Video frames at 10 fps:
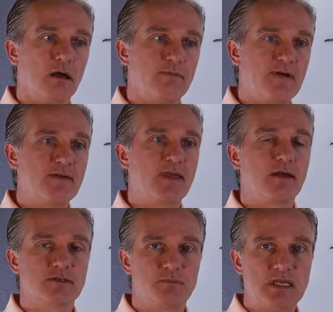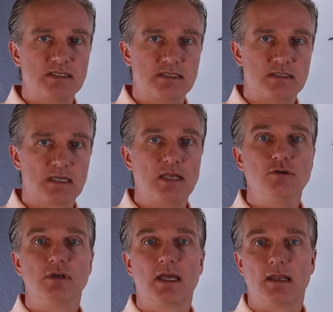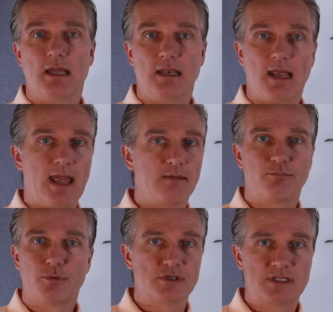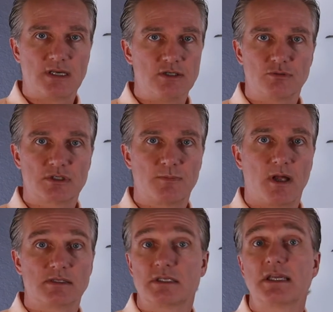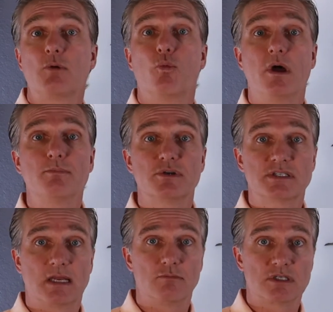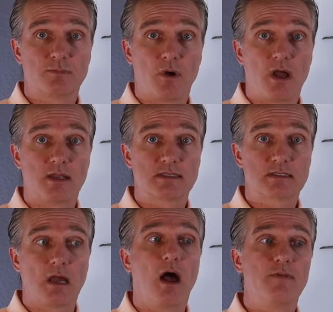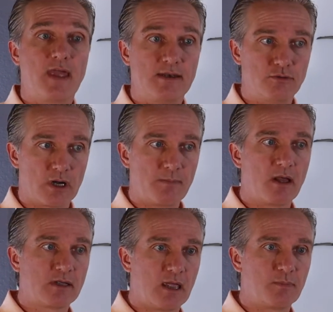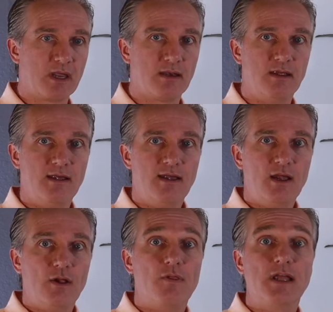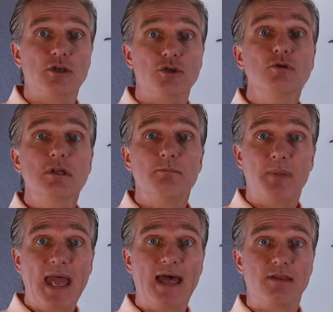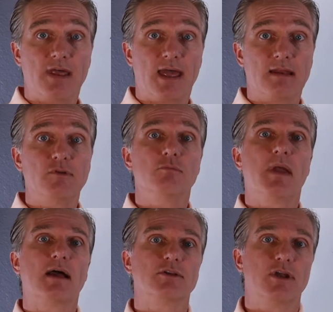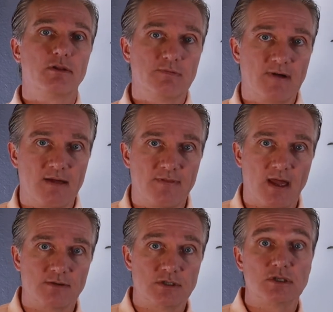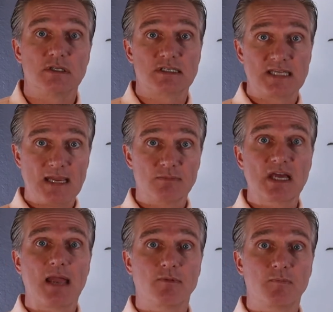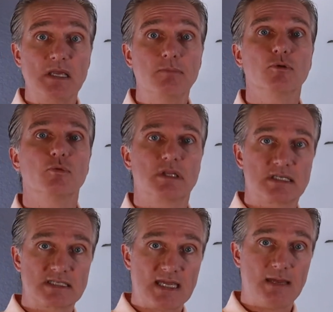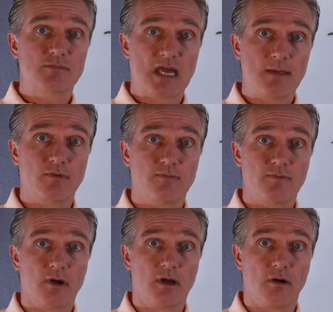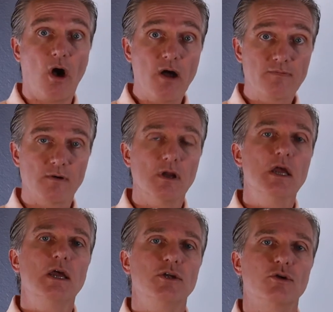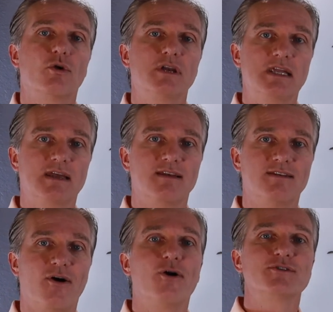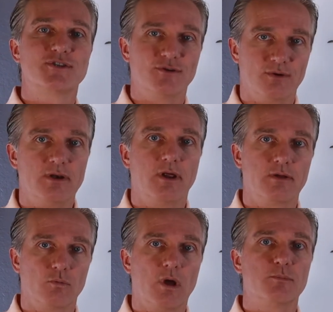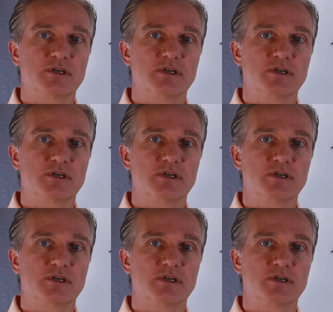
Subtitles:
5,000 pieces and you get a percentage response, let's say 1% response on that direct mail campaign, then you can bet that if you mail another 5,000 to the same type of people with the same type of offer, you're going to get also another 1%.